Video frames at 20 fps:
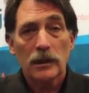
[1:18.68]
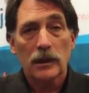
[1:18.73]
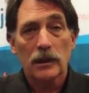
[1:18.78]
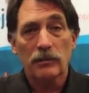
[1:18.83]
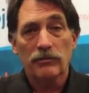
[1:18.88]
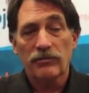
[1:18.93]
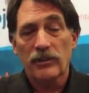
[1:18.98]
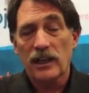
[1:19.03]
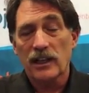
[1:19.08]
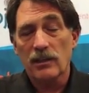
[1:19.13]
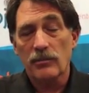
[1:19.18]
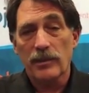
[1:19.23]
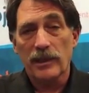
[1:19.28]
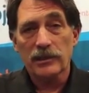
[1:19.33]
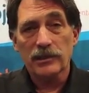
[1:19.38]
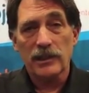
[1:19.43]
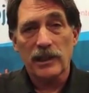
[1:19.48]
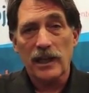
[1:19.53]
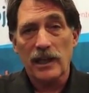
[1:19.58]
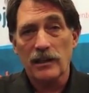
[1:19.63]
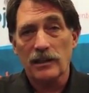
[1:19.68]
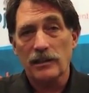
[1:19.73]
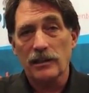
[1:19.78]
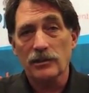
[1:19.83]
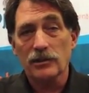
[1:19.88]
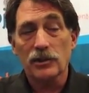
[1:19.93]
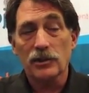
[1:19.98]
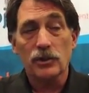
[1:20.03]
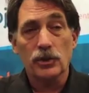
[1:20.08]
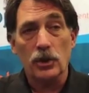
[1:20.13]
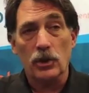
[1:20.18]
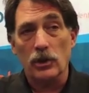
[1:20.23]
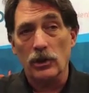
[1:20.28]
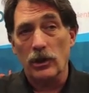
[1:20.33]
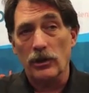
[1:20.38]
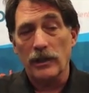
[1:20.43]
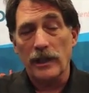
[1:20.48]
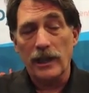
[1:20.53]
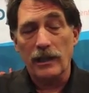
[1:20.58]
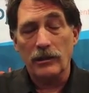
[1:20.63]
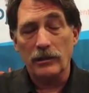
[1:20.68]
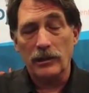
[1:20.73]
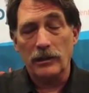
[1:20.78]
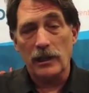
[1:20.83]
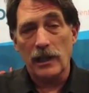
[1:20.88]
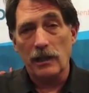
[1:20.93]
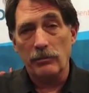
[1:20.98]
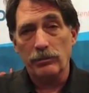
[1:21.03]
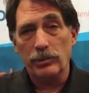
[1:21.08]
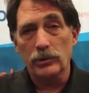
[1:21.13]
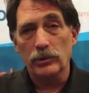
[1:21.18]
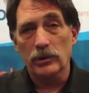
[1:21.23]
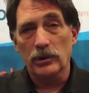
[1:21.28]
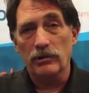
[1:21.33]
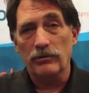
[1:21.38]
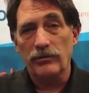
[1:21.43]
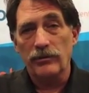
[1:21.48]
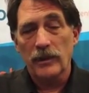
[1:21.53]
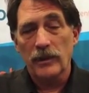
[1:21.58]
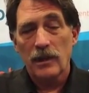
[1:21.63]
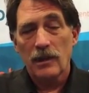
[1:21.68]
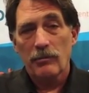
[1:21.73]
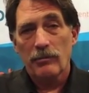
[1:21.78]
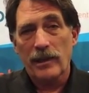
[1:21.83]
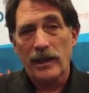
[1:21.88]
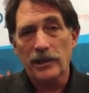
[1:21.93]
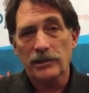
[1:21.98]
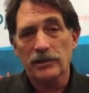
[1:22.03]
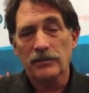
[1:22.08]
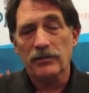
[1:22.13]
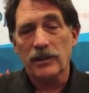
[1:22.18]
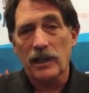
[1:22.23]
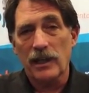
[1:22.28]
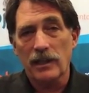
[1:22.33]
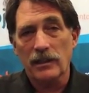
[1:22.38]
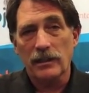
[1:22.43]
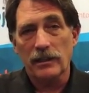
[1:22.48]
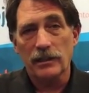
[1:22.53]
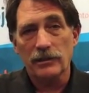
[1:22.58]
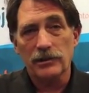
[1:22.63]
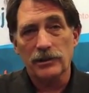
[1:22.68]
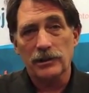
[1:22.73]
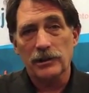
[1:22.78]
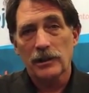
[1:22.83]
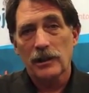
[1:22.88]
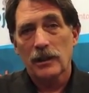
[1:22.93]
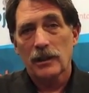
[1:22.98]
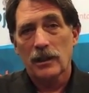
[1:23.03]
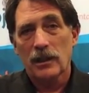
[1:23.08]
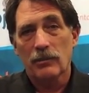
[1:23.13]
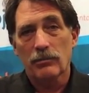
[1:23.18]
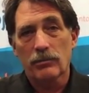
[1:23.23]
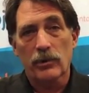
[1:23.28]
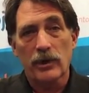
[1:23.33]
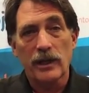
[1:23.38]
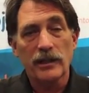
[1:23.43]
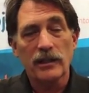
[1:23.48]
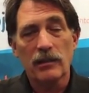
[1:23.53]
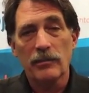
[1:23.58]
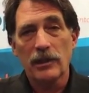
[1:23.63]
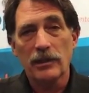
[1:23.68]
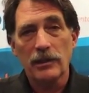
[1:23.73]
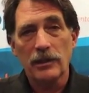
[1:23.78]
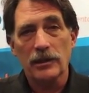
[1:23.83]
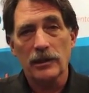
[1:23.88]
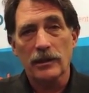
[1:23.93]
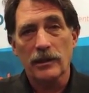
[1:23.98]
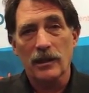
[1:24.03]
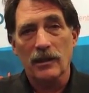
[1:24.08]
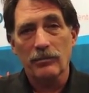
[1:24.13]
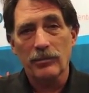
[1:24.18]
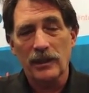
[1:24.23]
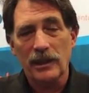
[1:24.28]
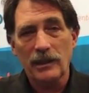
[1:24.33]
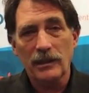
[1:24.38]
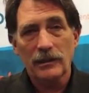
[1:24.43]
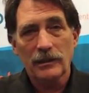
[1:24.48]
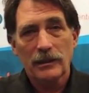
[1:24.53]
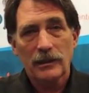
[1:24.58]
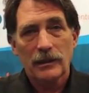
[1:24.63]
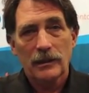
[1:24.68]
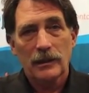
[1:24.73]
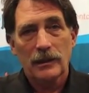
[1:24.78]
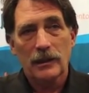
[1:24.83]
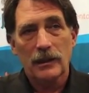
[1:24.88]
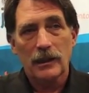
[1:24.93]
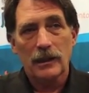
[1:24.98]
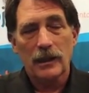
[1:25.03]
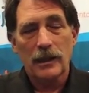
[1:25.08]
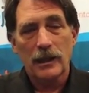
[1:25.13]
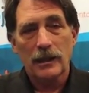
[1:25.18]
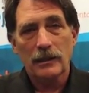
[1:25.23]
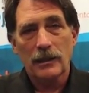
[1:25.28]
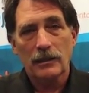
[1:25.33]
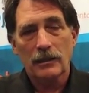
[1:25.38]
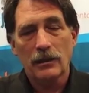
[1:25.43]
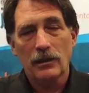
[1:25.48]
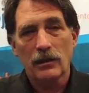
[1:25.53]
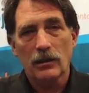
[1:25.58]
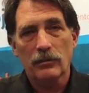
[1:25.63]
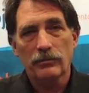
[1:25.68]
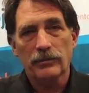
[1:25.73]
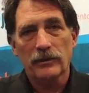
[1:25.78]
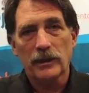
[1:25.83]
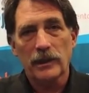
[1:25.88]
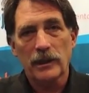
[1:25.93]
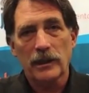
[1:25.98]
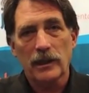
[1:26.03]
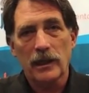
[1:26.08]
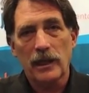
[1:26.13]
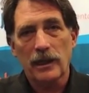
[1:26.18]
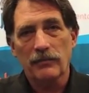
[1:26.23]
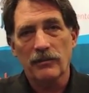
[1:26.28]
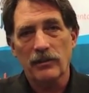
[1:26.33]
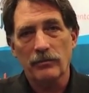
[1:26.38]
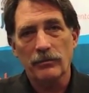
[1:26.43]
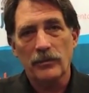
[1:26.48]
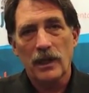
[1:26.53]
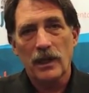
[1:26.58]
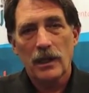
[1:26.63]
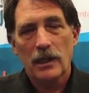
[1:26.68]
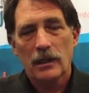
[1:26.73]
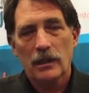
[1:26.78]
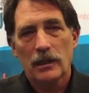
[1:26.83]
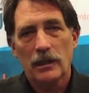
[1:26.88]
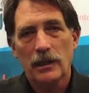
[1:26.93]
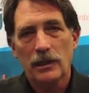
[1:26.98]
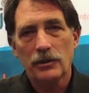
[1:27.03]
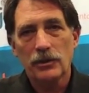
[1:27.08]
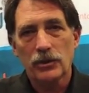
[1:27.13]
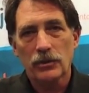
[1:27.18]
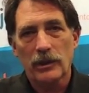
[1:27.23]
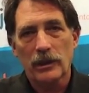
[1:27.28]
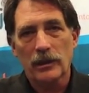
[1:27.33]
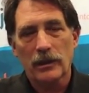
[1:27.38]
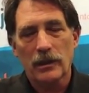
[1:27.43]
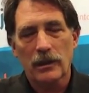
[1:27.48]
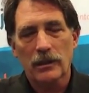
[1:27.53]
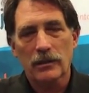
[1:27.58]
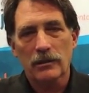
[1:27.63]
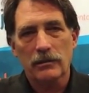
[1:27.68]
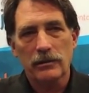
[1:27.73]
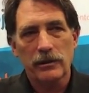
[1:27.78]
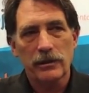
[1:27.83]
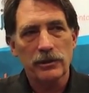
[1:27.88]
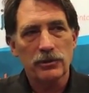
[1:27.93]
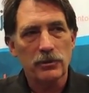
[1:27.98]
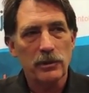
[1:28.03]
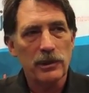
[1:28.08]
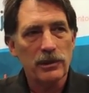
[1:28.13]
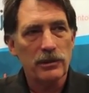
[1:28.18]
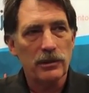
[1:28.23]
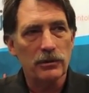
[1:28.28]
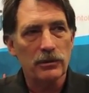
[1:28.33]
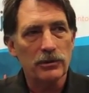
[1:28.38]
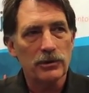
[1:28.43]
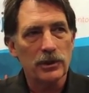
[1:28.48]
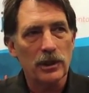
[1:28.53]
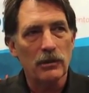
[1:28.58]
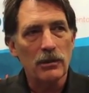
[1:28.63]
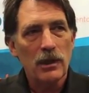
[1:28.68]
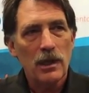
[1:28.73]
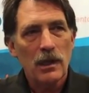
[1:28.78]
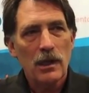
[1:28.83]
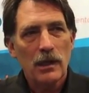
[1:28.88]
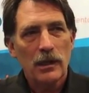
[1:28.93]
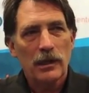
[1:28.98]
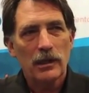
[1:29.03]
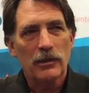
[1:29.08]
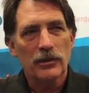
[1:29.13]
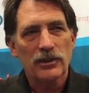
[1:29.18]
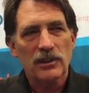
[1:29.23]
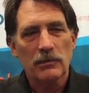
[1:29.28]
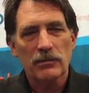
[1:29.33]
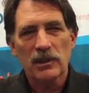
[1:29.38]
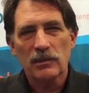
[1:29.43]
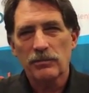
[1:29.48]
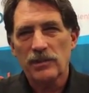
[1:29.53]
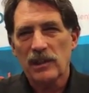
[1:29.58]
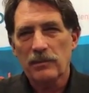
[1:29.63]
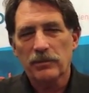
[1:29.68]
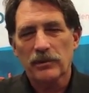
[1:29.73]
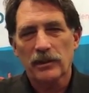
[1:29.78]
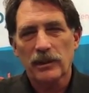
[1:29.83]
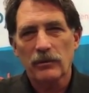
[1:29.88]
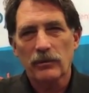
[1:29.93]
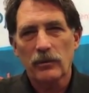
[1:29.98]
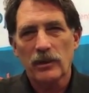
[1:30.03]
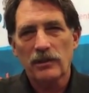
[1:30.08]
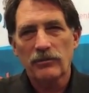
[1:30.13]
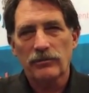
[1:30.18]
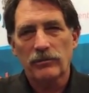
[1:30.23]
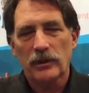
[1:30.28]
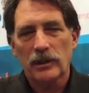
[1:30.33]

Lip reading: find the best candidates, turn on that pool of passive candidates, bring them into your company, and then hopefully have them enjoy long careers with you. So, some of the people that we've